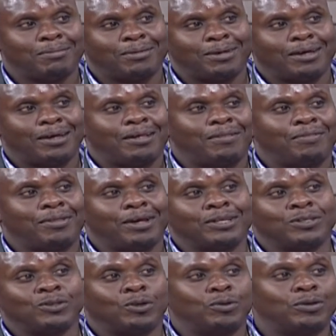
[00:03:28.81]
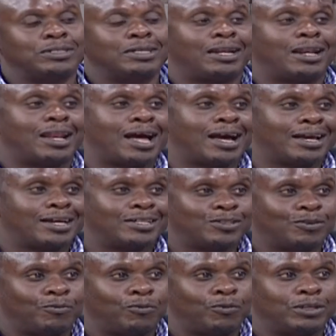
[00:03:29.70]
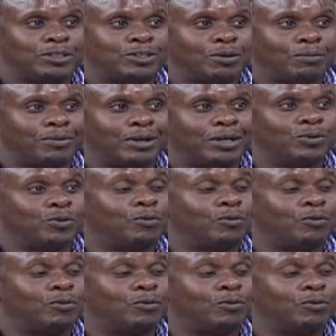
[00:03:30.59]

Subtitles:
there is always a nugget of wisdom that